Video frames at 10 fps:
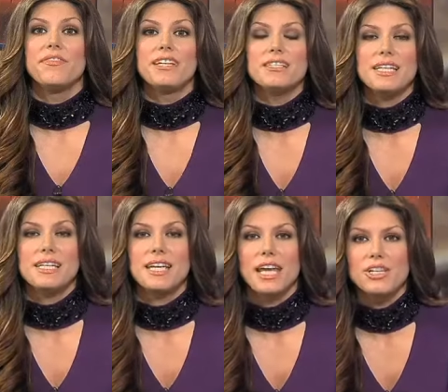
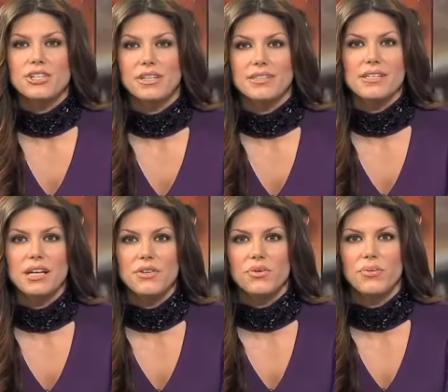Investigation is
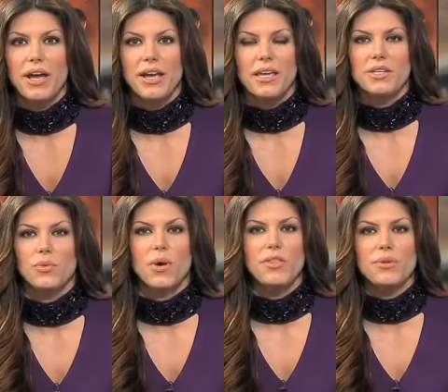underway
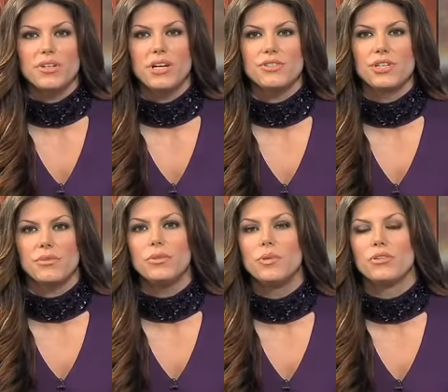into whether or not
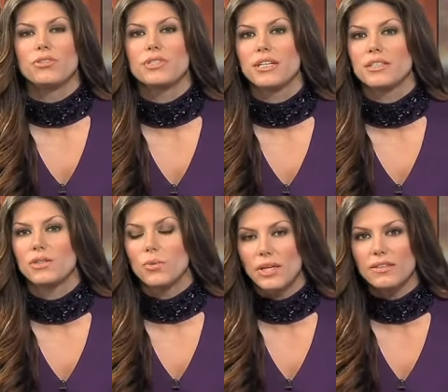General Motors
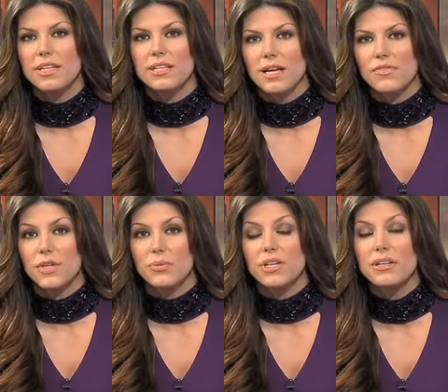acted quickly enough
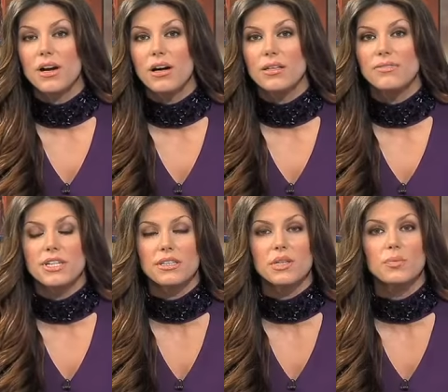in a recall of
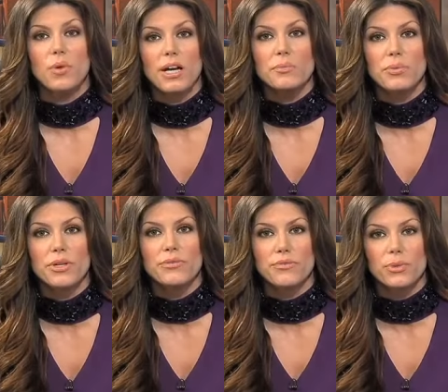nearly
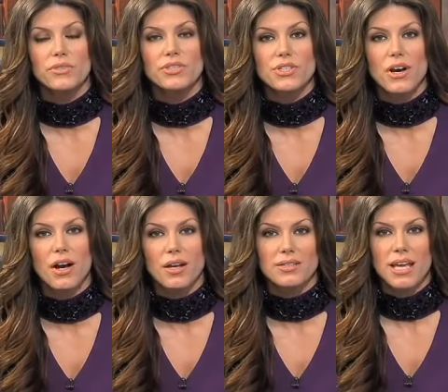1.4 of its
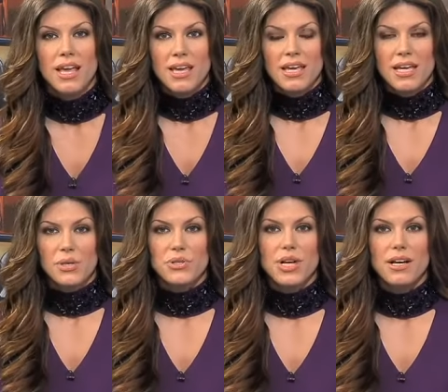cars.
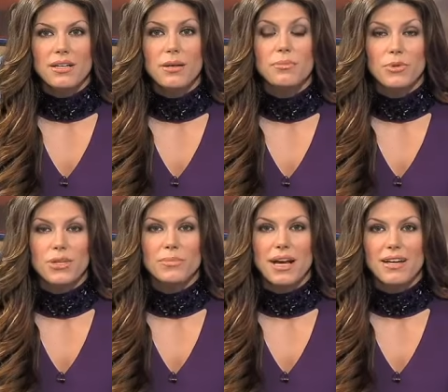Here to talk
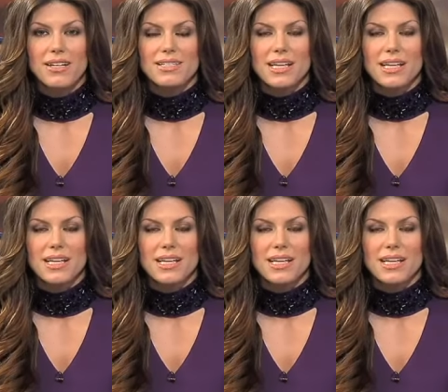more about it is